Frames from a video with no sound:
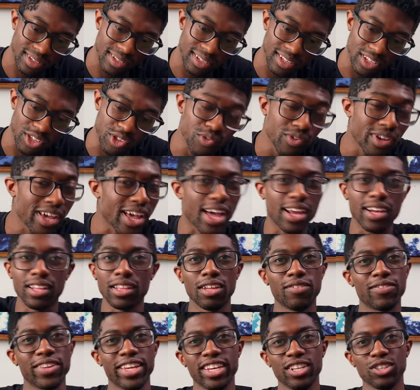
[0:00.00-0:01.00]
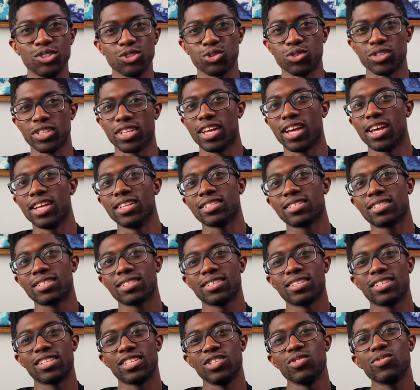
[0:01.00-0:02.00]
You gotta love Android, guys.
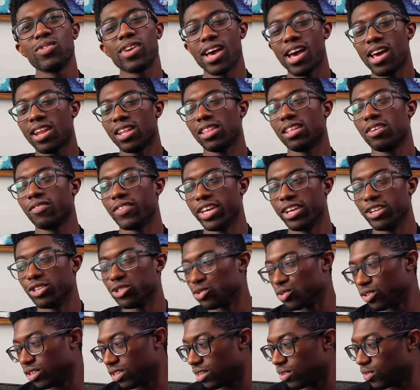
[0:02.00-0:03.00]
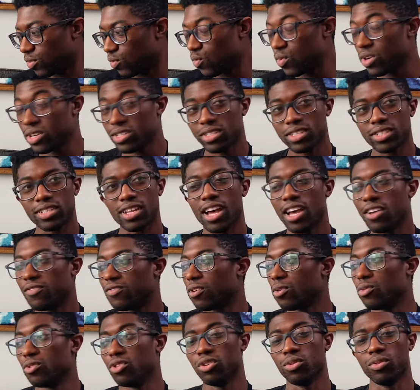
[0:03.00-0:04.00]
You gotta love Android. What is this
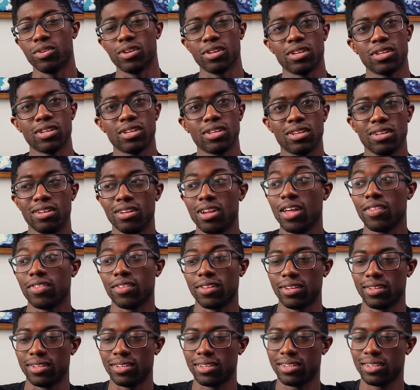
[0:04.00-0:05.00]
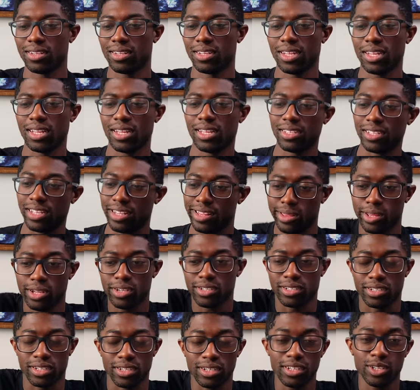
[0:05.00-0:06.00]
iPhone doing? Nothing. It looks
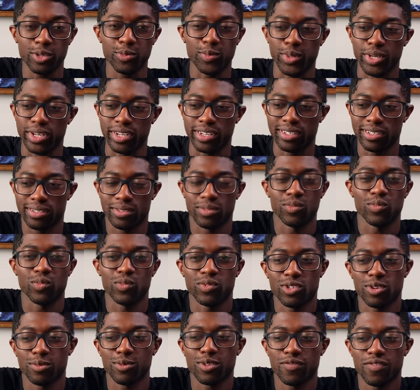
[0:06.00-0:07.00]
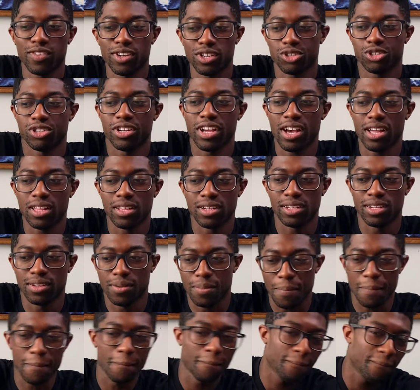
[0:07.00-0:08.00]
good, but in terms of functionality,
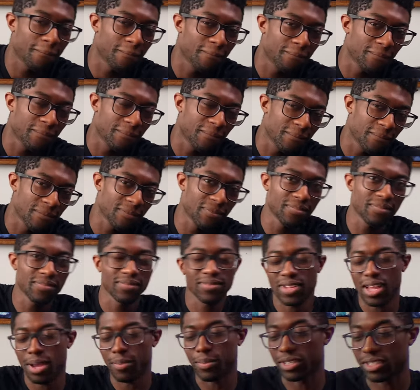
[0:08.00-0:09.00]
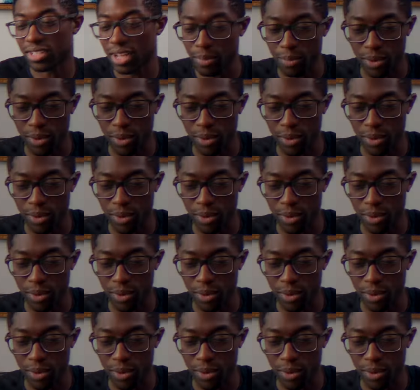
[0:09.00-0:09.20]
I'm gonna stop